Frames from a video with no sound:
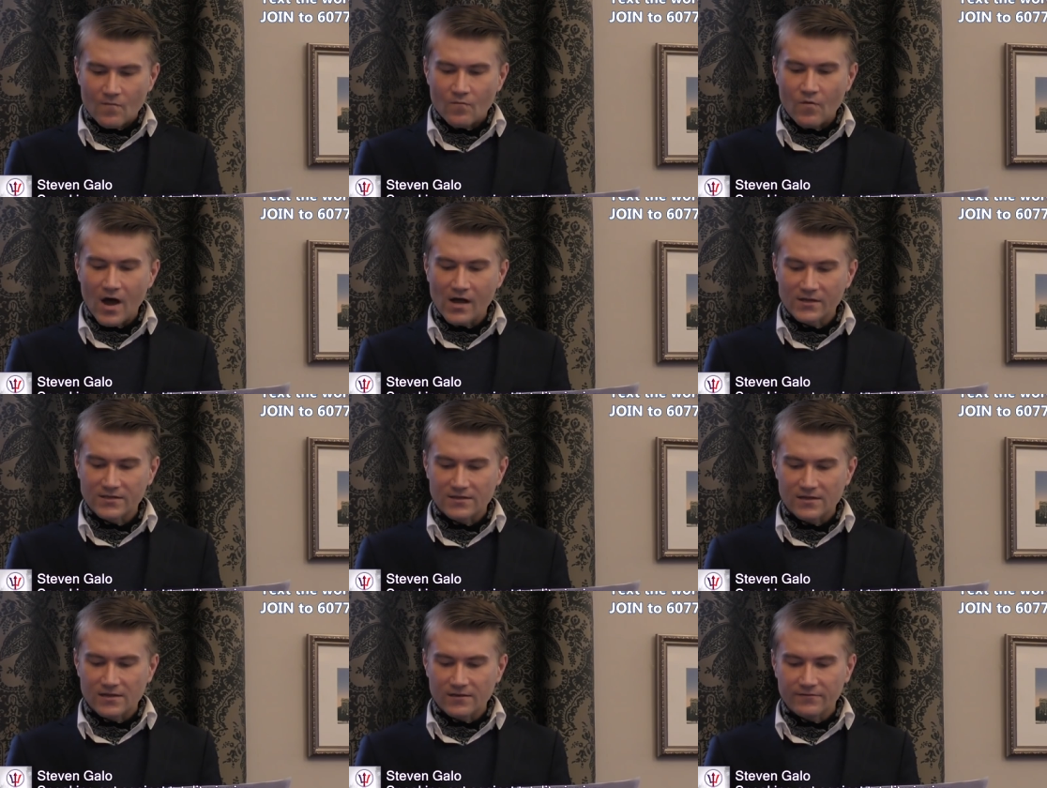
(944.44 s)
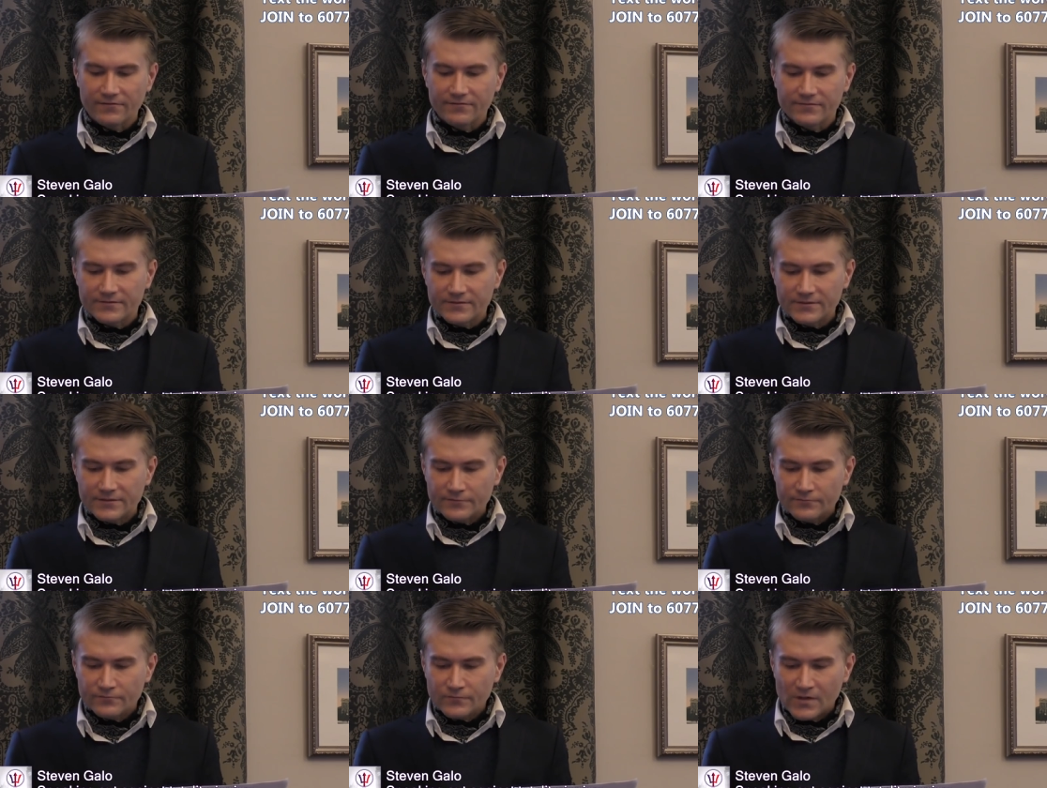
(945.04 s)
Václav,
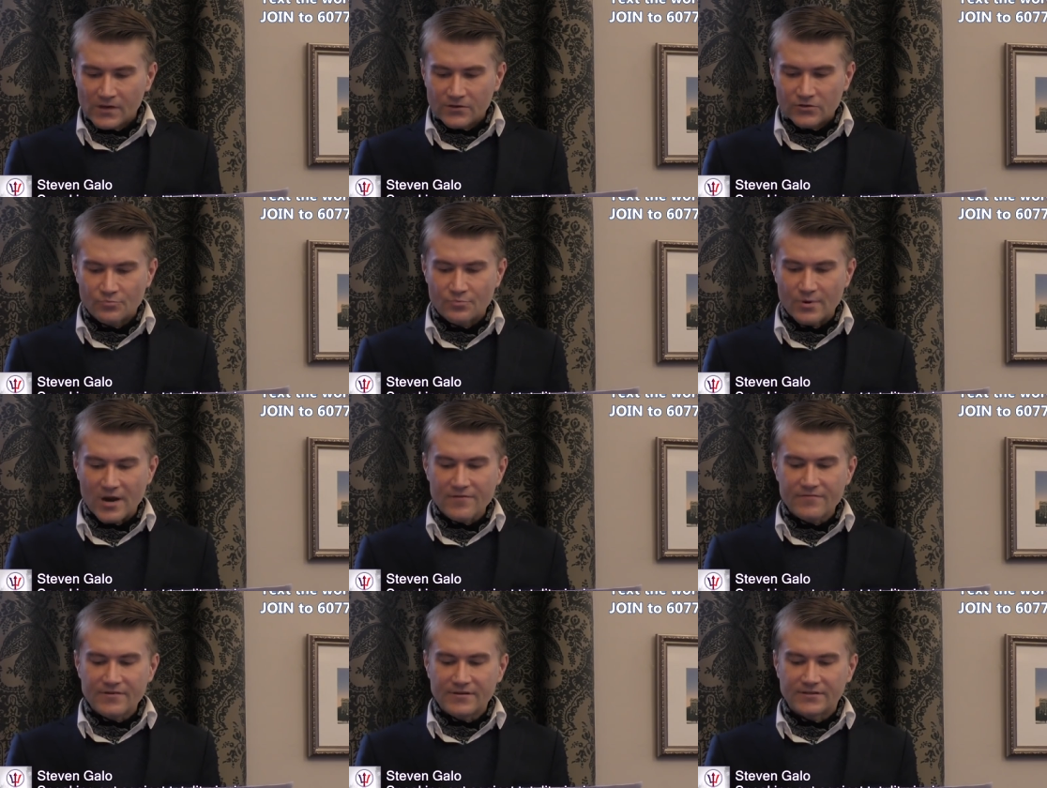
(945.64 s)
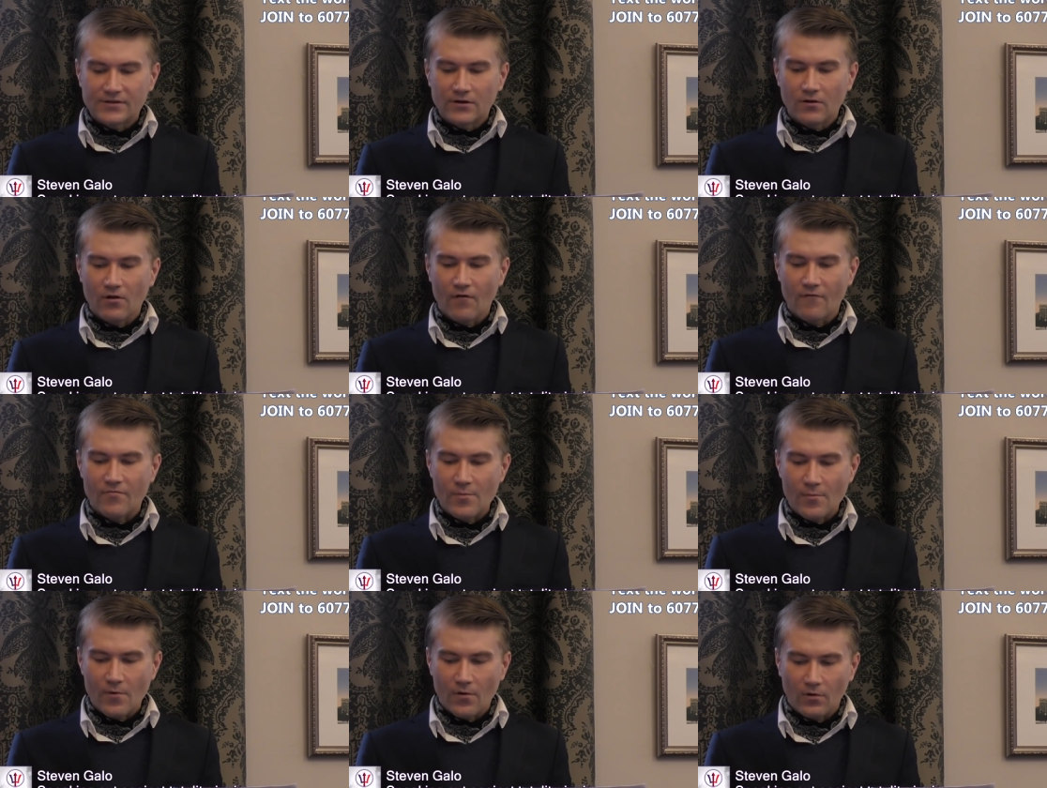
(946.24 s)
the bravest soul
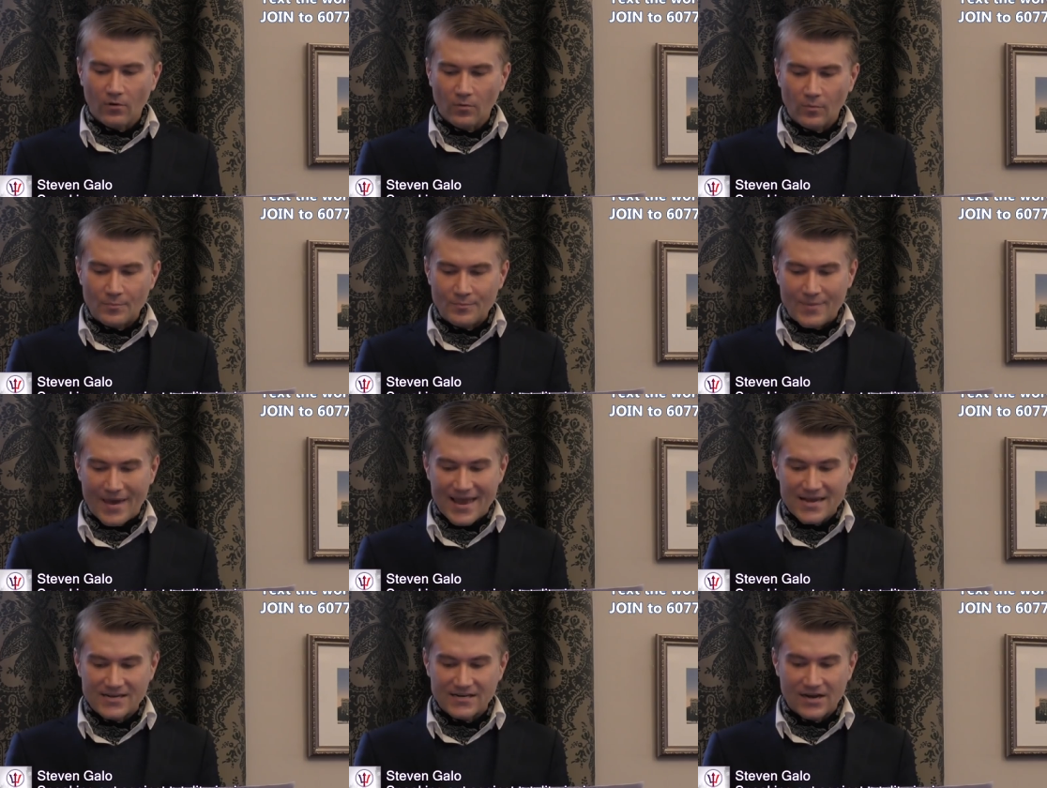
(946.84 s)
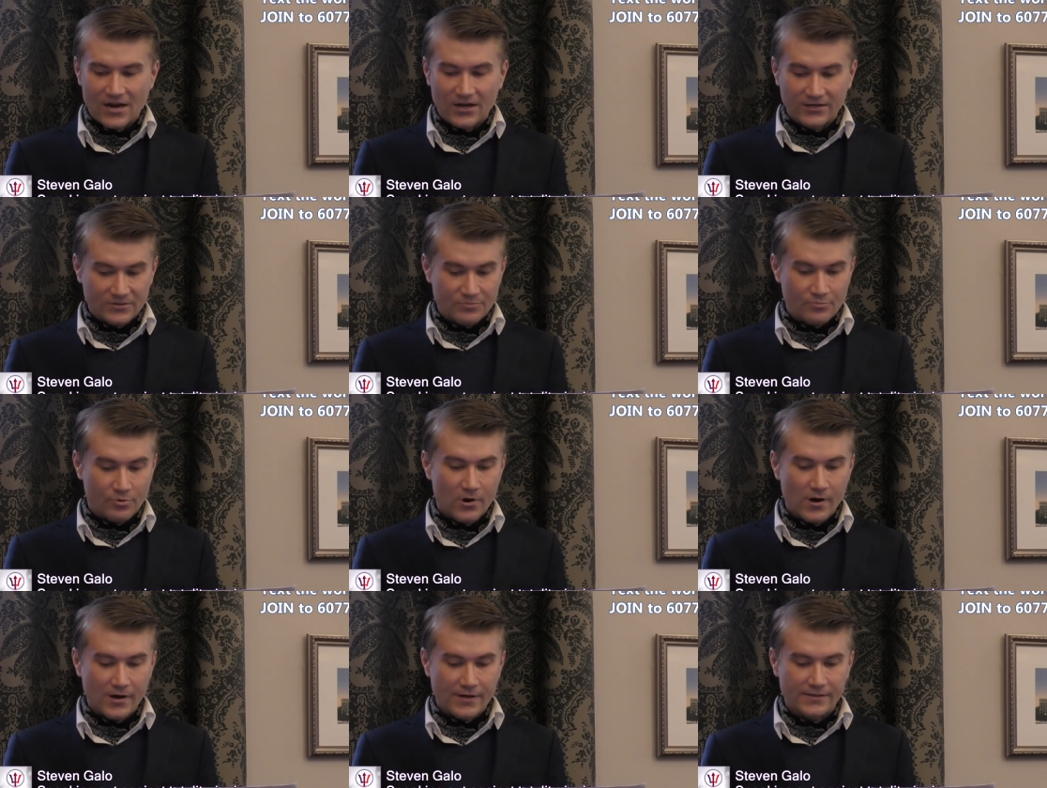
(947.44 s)
of them all, paid an
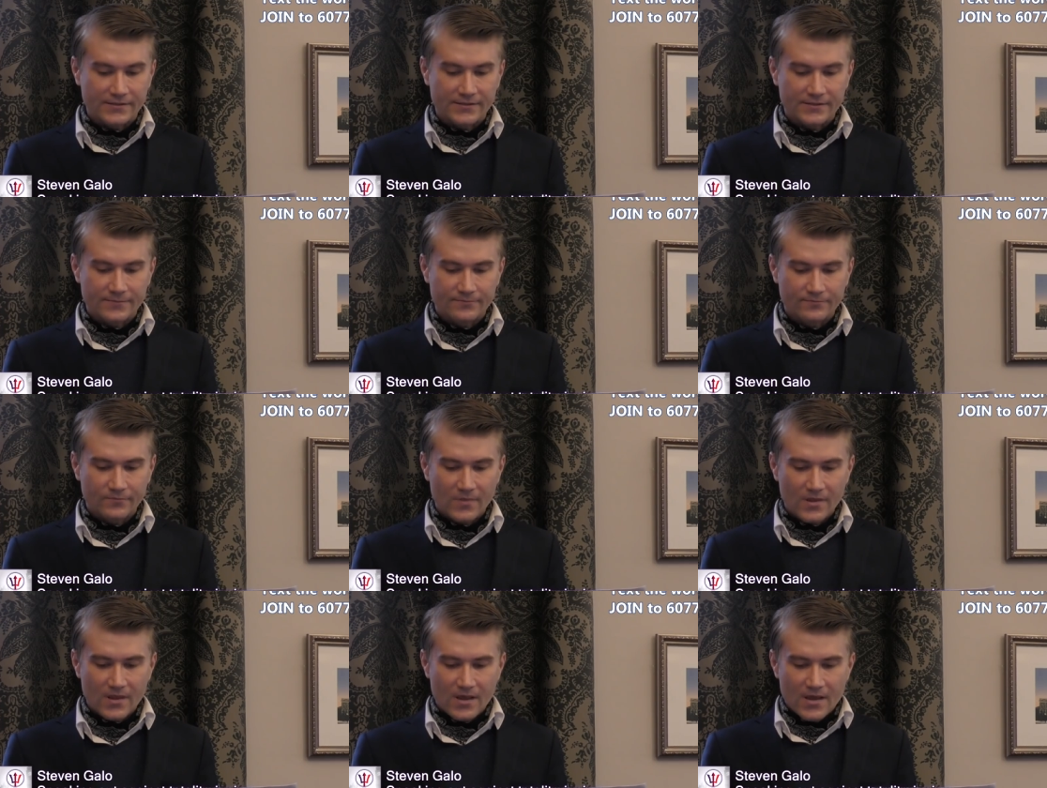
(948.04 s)
utter price.